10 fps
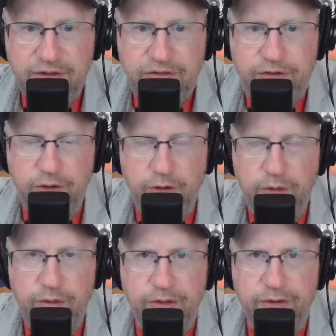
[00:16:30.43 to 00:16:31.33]

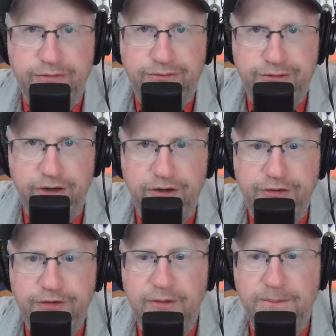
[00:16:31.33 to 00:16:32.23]
to the
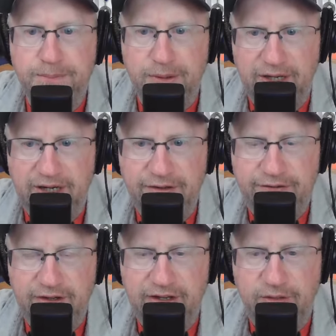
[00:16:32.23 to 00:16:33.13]
first
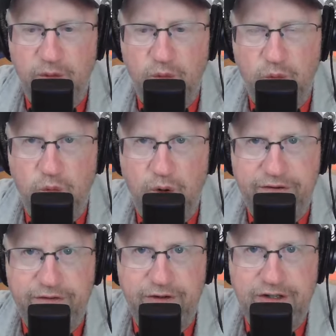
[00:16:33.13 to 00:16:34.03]
place in the
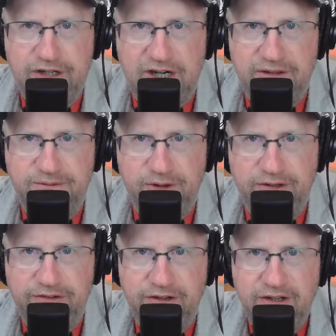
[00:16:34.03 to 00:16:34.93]
Western
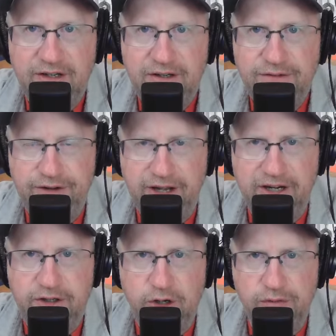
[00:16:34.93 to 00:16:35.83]
Conference,
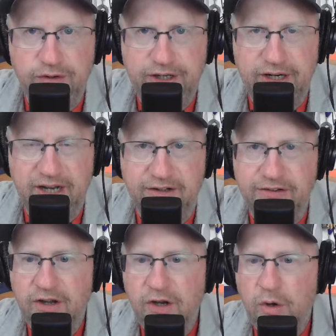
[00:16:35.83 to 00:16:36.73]
Vancouver
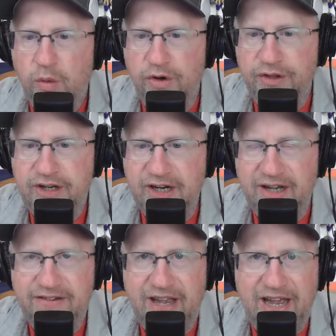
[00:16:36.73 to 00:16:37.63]
Canucks, where the
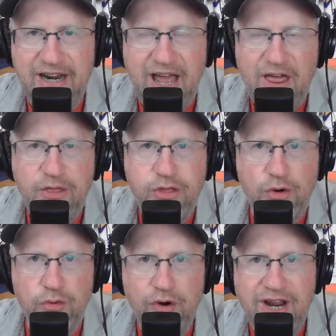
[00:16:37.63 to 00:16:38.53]
Canucks had
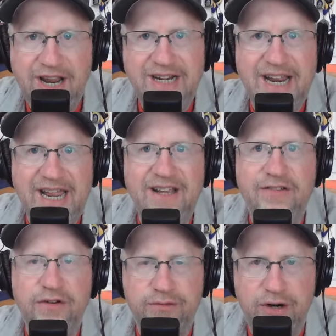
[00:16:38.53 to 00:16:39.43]
3
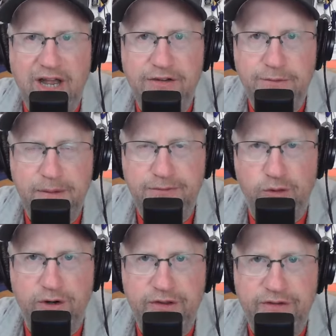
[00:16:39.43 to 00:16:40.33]
days of rest
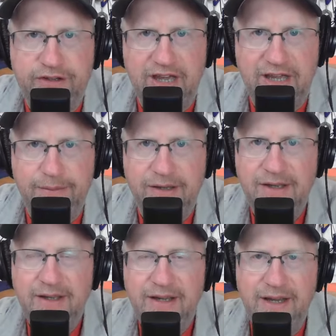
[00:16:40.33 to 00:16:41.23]
before this game,
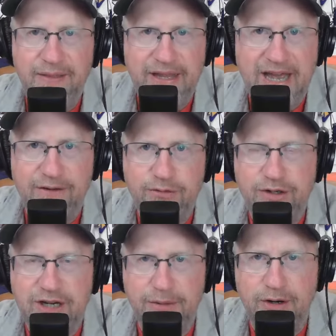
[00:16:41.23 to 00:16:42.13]
and the Avs
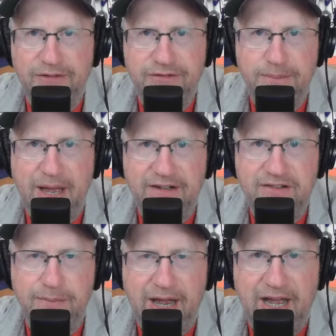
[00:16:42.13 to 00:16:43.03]
were coming off a
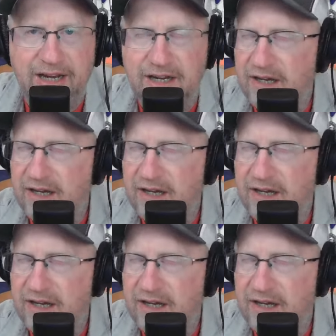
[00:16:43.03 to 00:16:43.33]
back-to-back.